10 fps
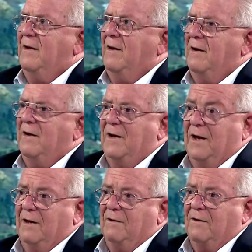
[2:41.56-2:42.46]

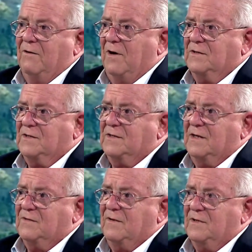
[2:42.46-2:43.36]
and quite
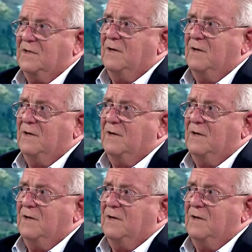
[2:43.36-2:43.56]
successful as a